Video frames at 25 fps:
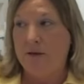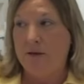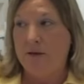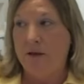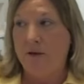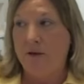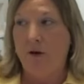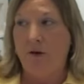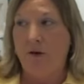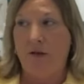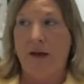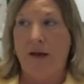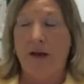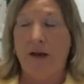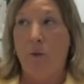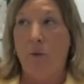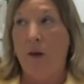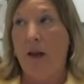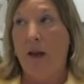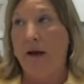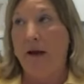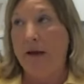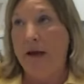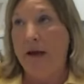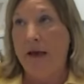And you're thinking, well,
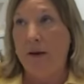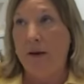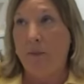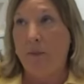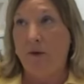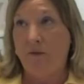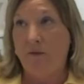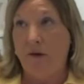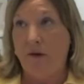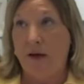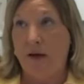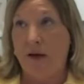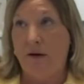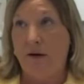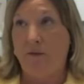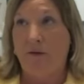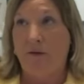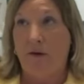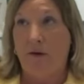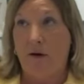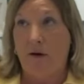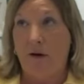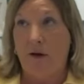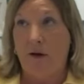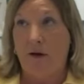I can't prevent a
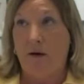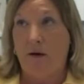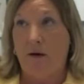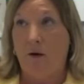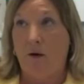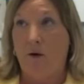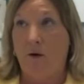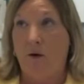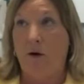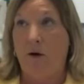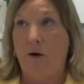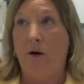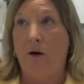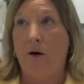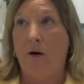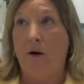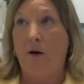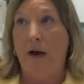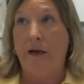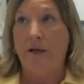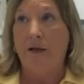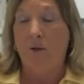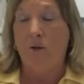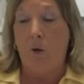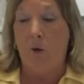flood or
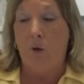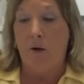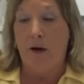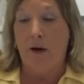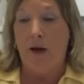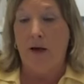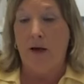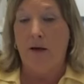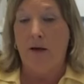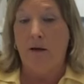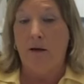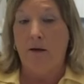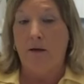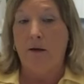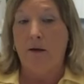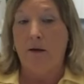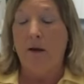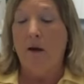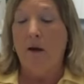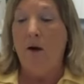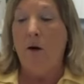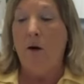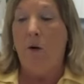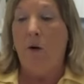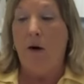a tornado
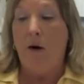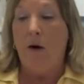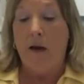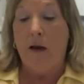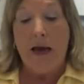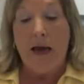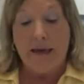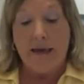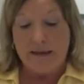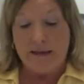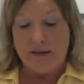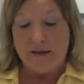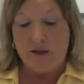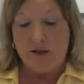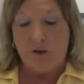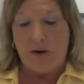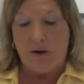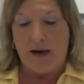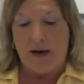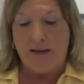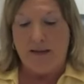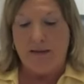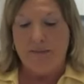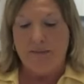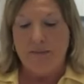or a lightning
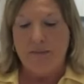strike.